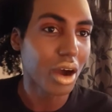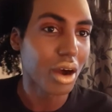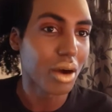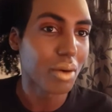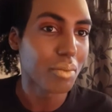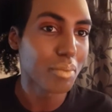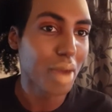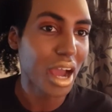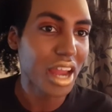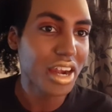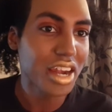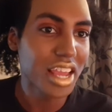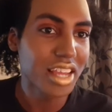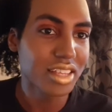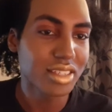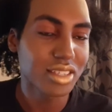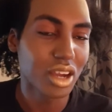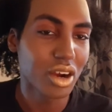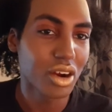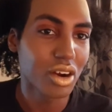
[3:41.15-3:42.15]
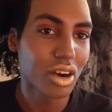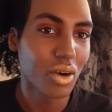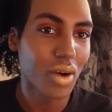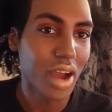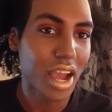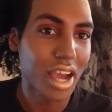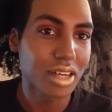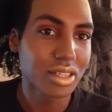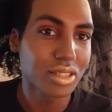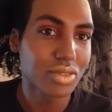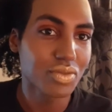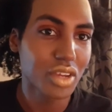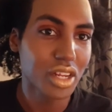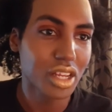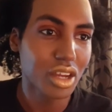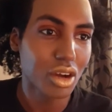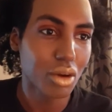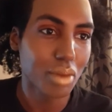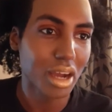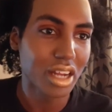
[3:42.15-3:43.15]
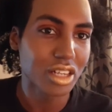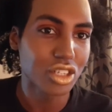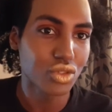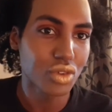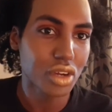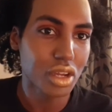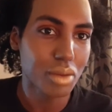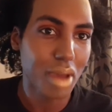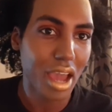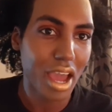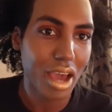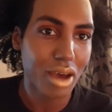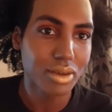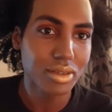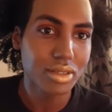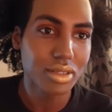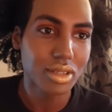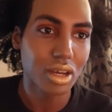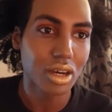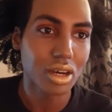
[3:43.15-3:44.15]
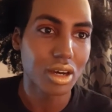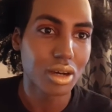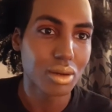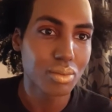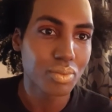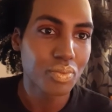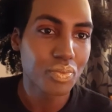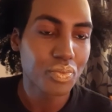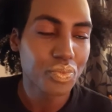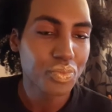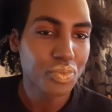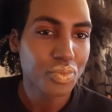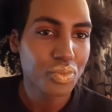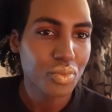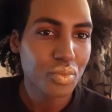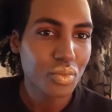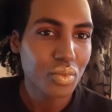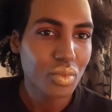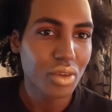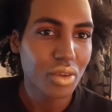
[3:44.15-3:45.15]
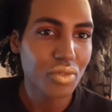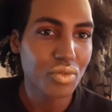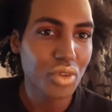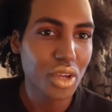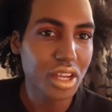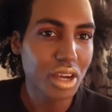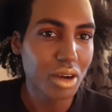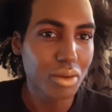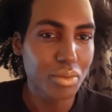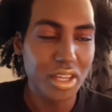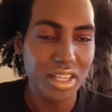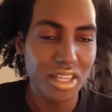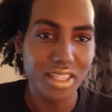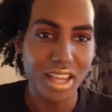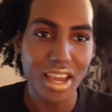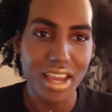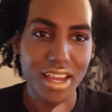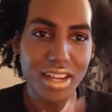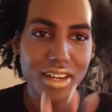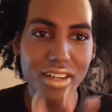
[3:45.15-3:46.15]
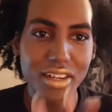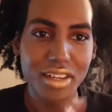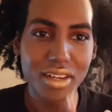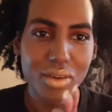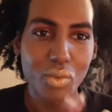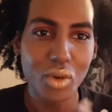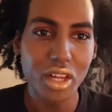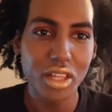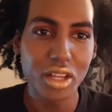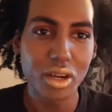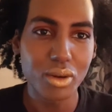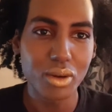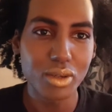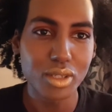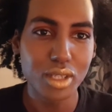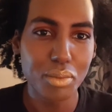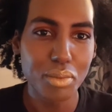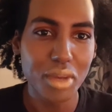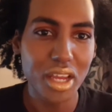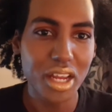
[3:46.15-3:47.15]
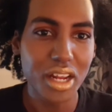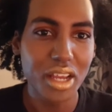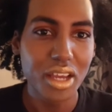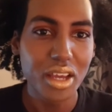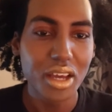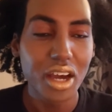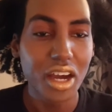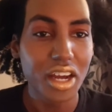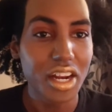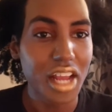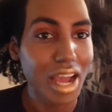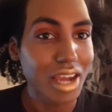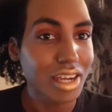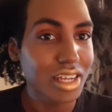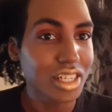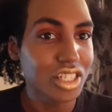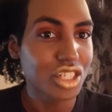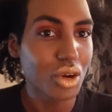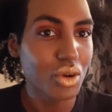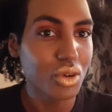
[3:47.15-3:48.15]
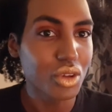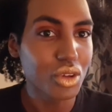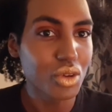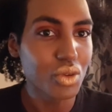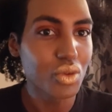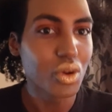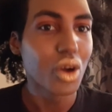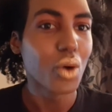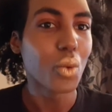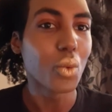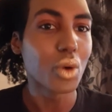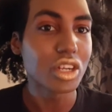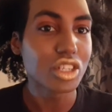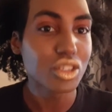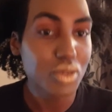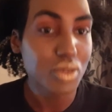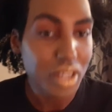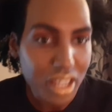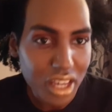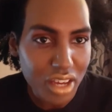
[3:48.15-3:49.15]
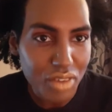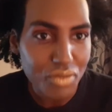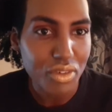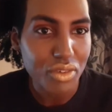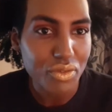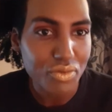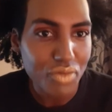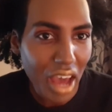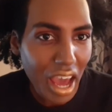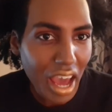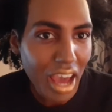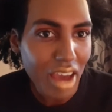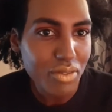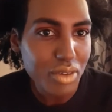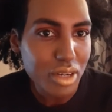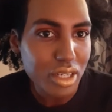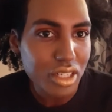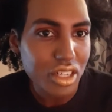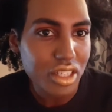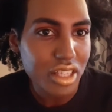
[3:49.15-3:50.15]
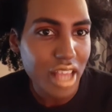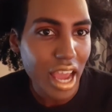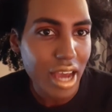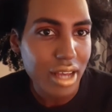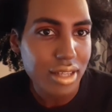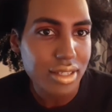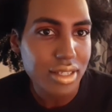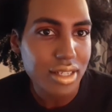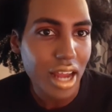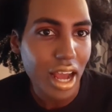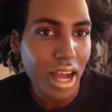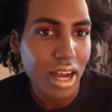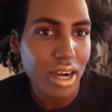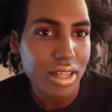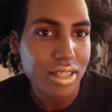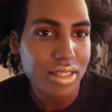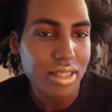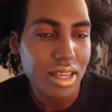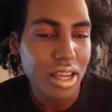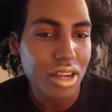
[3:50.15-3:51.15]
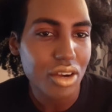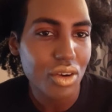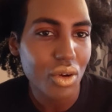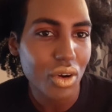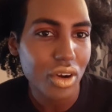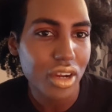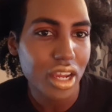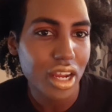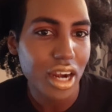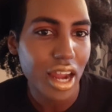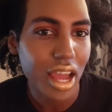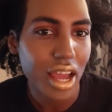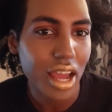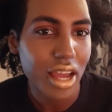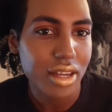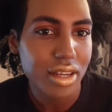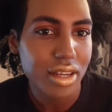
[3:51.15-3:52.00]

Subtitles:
my next darn on house video, my dream house, video, because I ain't done one of those in a minute, honey, I can show you what you can get for $500,000 in North Carolina.